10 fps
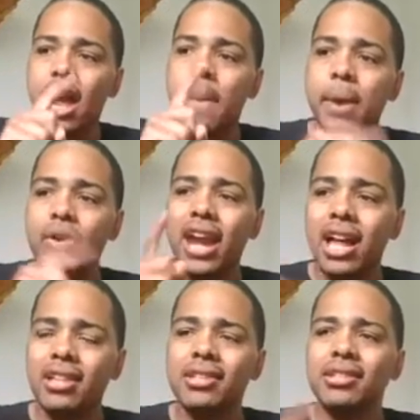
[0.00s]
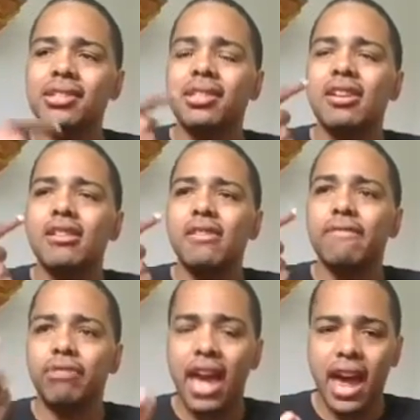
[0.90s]
Barry Allen's
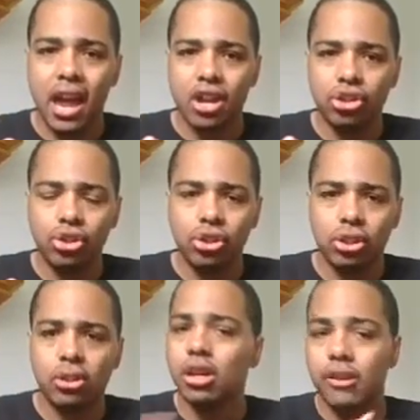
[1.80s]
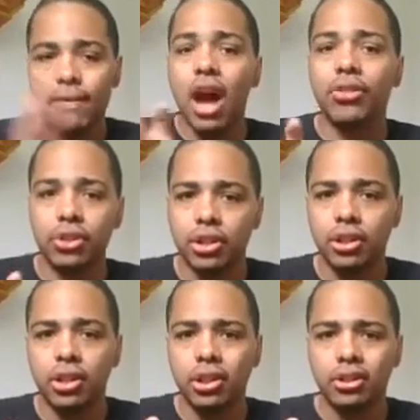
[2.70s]
Flash, uh, father,